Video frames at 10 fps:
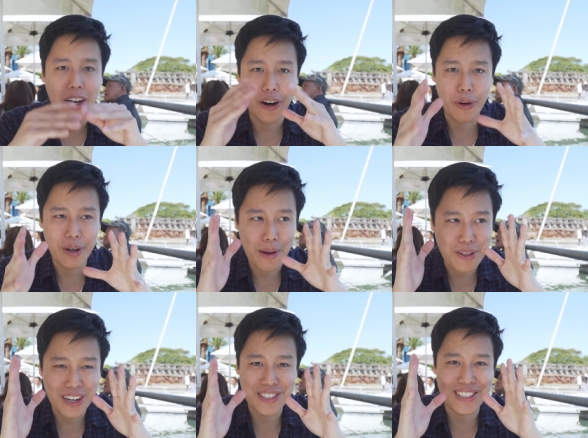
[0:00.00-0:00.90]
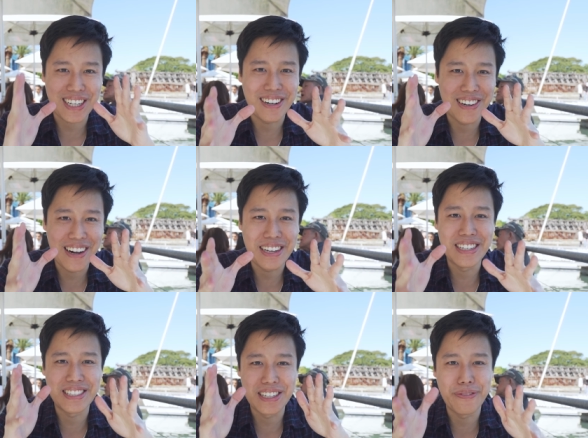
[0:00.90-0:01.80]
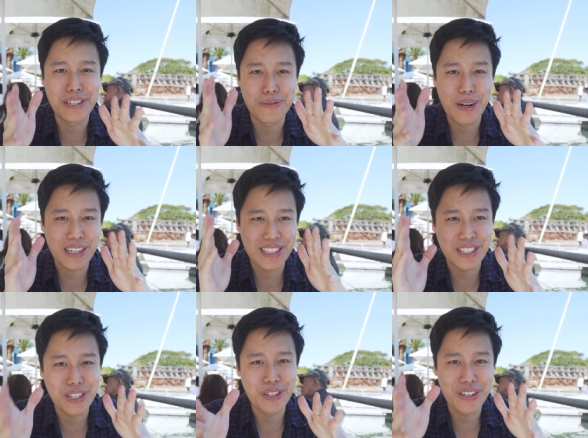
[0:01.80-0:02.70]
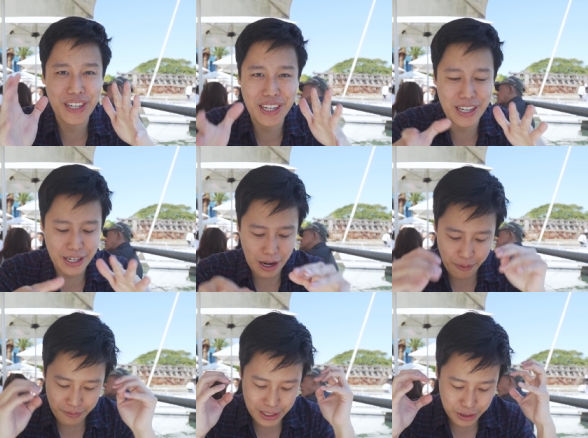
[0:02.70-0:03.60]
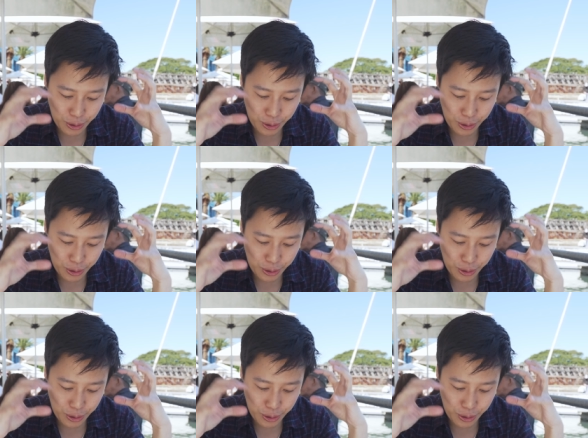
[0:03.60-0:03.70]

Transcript: All right, we're after our second round, the Sydney Fish Market tour here. Now, we've just